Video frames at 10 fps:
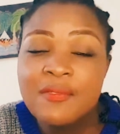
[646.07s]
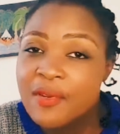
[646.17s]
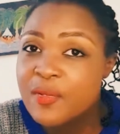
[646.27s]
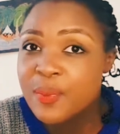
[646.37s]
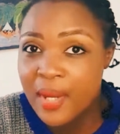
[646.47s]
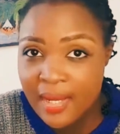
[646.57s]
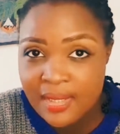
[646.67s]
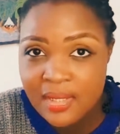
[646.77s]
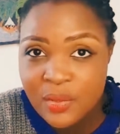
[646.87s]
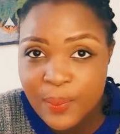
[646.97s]
different
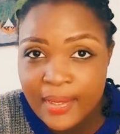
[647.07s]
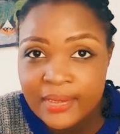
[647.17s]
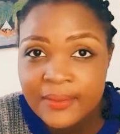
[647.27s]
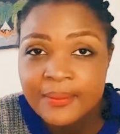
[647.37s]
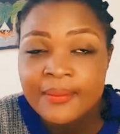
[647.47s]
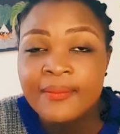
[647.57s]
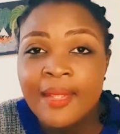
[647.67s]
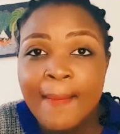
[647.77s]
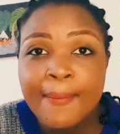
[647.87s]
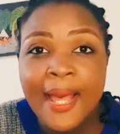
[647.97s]
prices, but
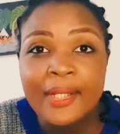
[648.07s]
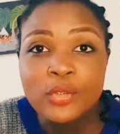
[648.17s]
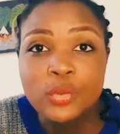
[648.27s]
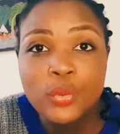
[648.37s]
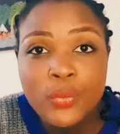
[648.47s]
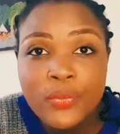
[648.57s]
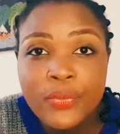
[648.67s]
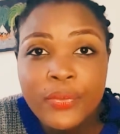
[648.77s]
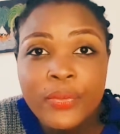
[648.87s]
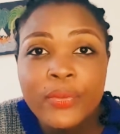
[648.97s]
per
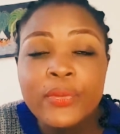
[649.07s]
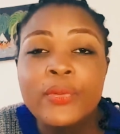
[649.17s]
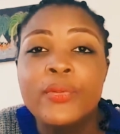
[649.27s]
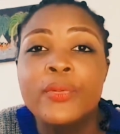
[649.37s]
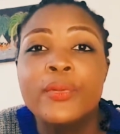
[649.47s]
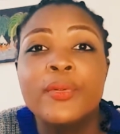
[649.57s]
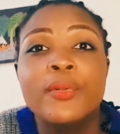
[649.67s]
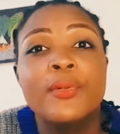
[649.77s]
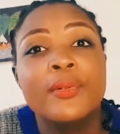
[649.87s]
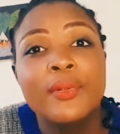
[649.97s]
tooth
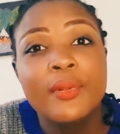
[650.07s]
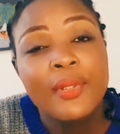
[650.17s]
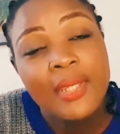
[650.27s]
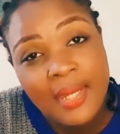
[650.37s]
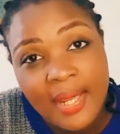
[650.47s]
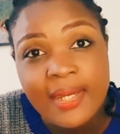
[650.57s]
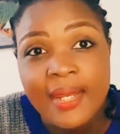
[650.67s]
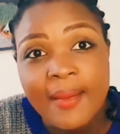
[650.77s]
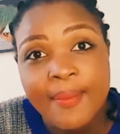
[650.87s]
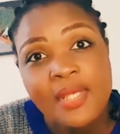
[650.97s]

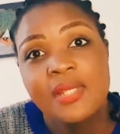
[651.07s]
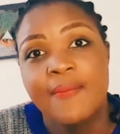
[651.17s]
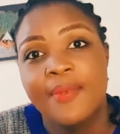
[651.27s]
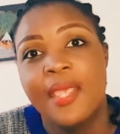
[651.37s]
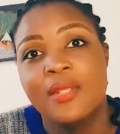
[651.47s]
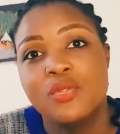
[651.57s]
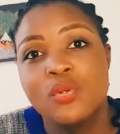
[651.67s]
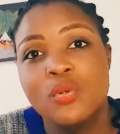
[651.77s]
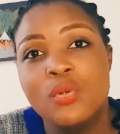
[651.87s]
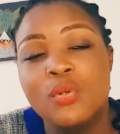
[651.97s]
inaenda na pesa pia.
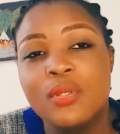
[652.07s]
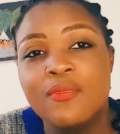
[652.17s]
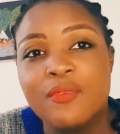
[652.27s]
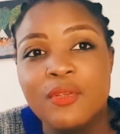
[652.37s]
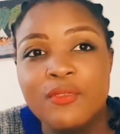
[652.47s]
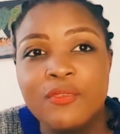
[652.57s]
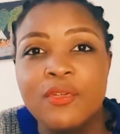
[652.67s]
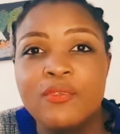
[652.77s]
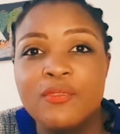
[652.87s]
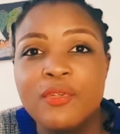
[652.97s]
So
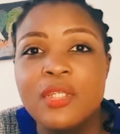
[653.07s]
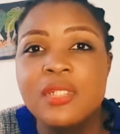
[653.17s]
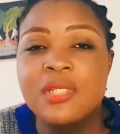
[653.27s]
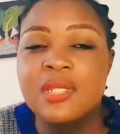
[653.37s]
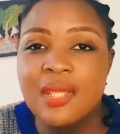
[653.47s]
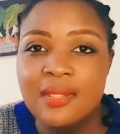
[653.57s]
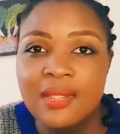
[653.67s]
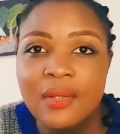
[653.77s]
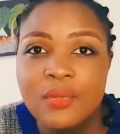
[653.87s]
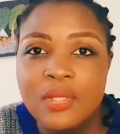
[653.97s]
if it's
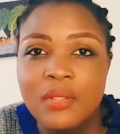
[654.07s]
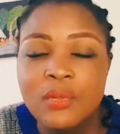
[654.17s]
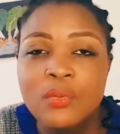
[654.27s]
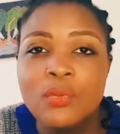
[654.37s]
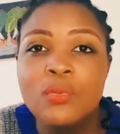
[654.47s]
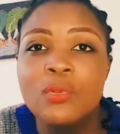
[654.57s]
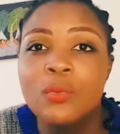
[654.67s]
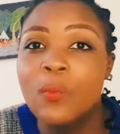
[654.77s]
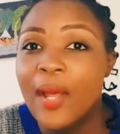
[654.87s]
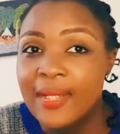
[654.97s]
10,000, you
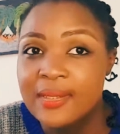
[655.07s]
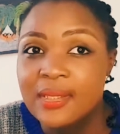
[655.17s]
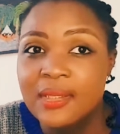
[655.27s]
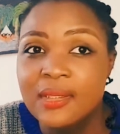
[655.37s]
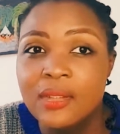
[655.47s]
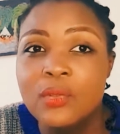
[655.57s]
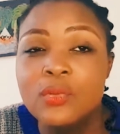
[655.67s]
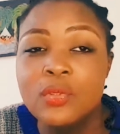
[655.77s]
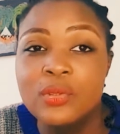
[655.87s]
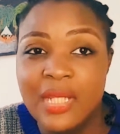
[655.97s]
google one teeth,
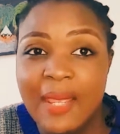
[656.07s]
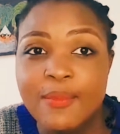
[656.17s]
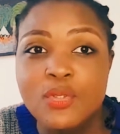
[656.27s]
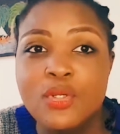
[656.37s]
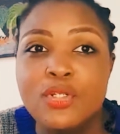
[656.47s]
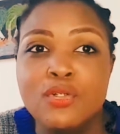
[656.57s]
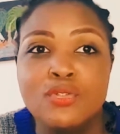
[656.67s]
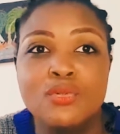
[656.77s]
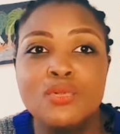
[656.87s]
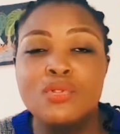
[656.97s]
you times, sorry,
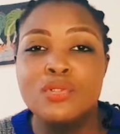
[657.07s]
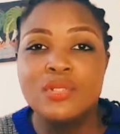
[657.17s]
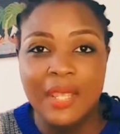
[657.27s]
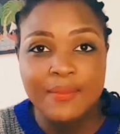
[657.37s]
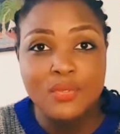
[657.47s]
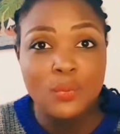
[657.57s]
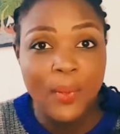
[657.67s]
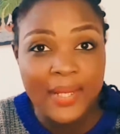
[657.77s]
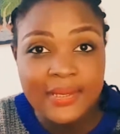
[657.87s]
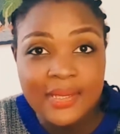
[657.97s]
not google, you times
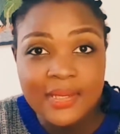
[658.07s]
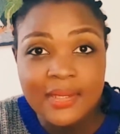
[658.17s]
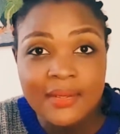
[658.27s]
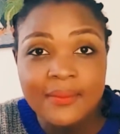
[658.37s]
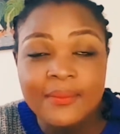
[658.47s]
one teeth